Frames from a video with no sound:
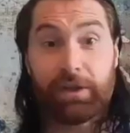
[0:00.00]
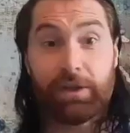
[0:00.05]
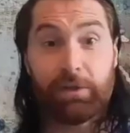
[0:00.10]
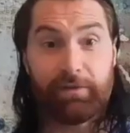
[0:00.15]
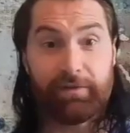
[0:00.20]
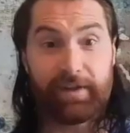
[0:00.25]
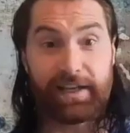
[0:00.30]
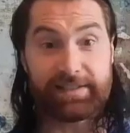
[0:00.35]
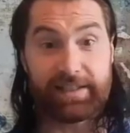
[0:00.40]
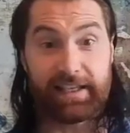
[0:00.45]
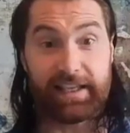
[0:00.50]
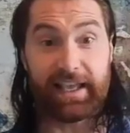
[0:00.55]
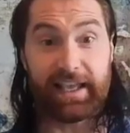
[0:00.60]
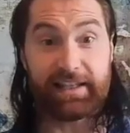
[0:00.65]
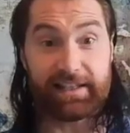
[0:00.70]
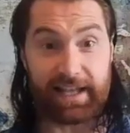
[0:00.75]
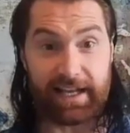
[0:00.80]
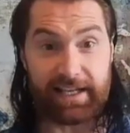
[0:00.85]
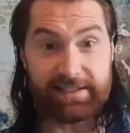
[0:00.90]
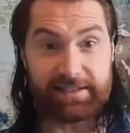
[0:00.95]
you investing
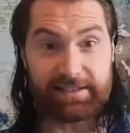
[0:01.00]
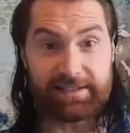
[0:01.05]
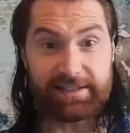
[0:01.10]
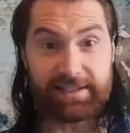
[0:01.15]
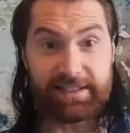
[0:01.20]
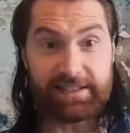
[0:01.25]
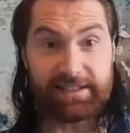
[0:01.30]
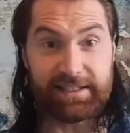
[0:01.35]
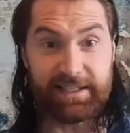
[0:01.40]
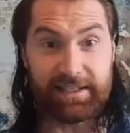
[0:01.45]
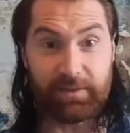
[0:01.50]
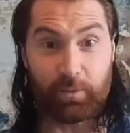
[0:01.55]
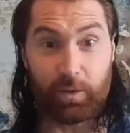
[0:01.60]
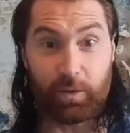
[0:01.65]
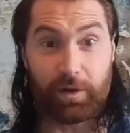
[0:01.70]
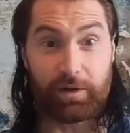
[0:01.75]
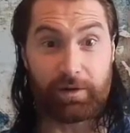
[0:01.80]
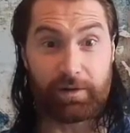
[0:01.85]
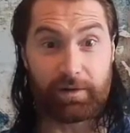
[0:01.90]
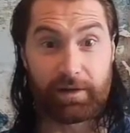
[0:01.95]
in Kansas City
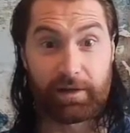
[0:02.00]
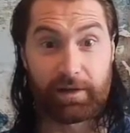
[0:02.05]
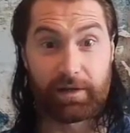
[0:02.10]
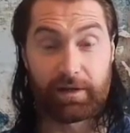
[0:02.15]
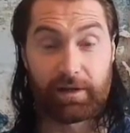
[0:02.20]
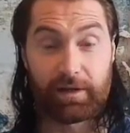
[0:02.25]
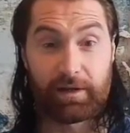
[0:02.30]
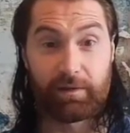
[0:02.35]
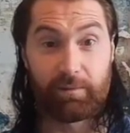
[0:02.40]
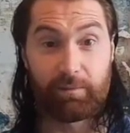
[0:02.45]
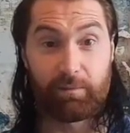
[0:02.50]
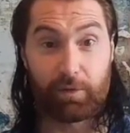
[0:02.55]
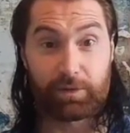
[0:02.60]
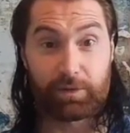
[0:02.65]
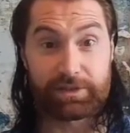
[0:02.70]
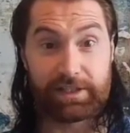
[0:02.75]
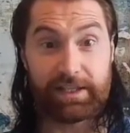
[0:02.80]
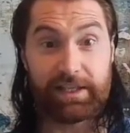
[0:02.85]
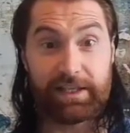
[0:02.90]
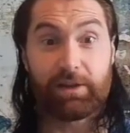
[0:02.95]
mostly?